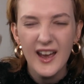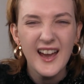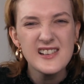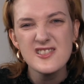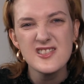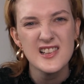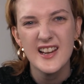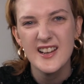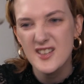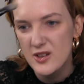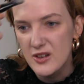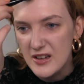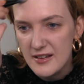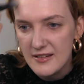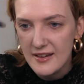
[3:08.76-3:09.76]
just like doing
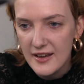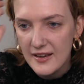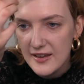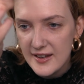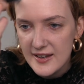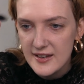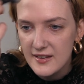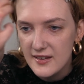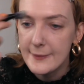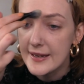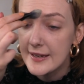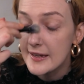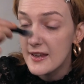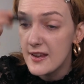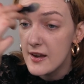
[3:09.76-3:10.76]
it. I like
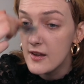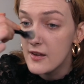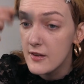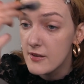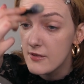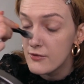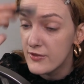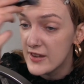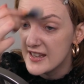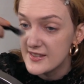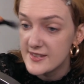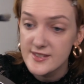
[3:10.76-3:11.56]
making vids.